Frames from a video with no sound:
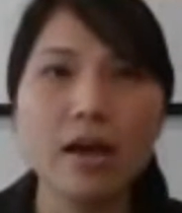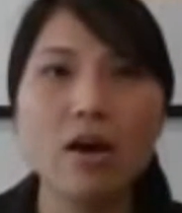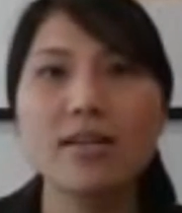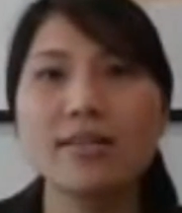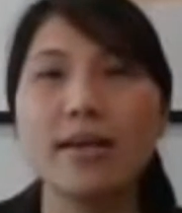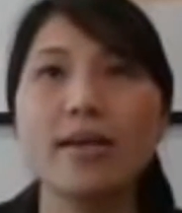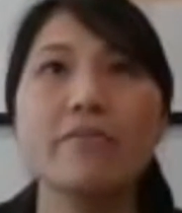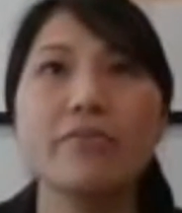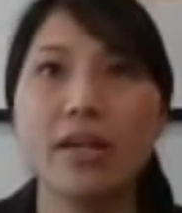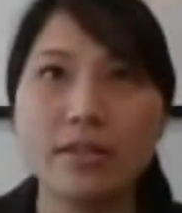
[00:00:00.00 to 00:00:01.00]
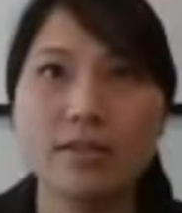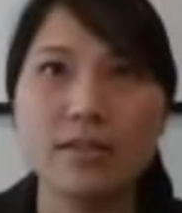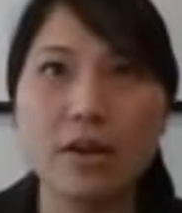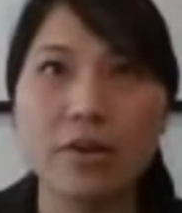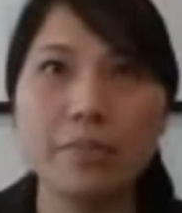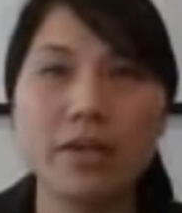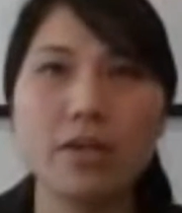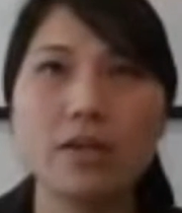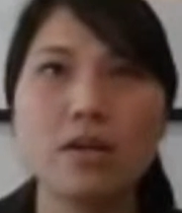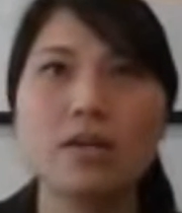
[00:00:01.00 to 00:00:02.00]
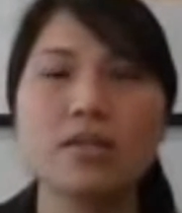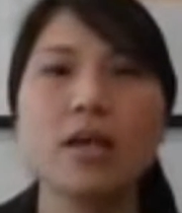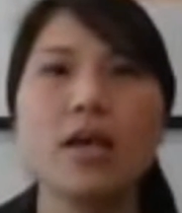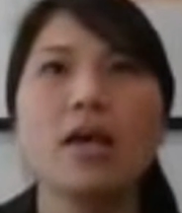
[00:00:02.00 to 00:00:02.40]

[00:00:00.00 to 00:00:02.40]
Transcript: Now, I say it's necessary because